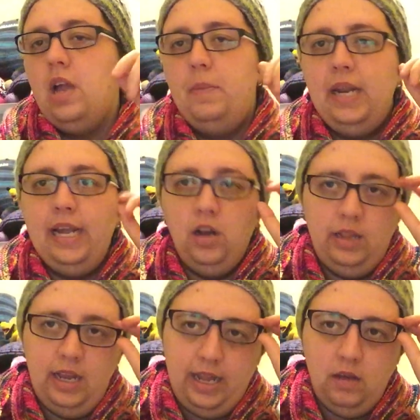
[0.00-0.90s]
I'm gonna get on
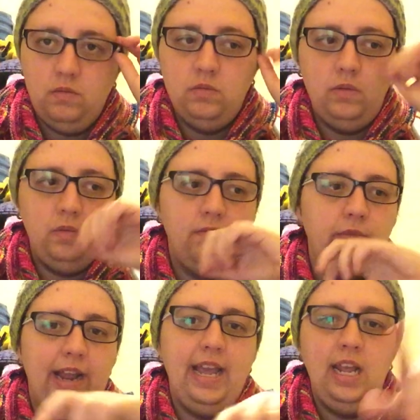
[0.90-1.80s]
that now.
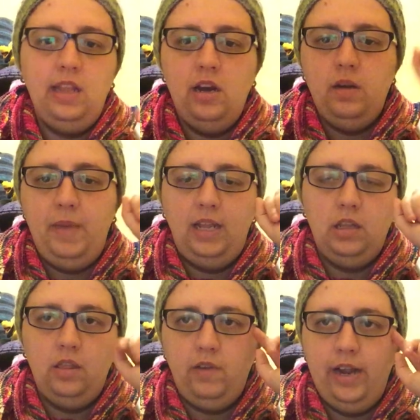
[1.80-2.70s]
When I get in there to make
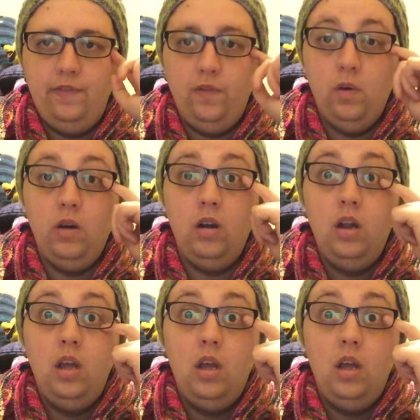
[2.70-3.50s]
the thread for